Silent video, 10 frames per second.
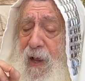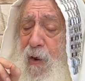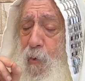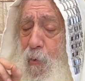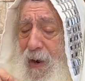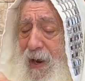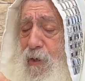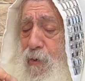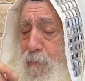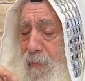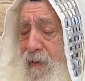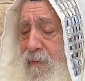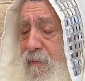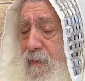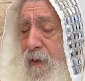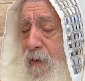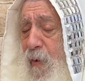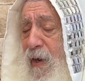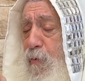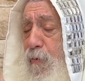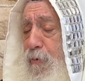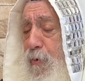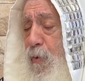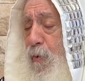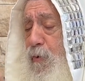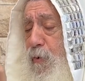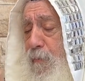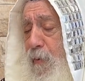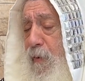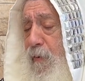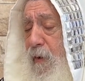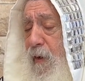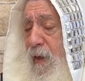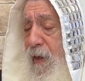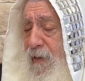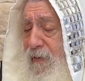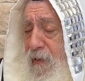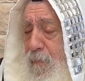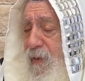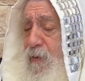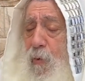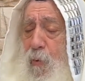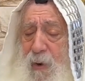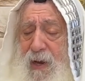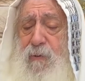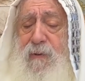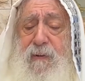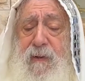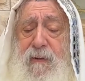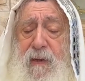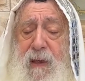why you throw your brother in that pit? Why you did it?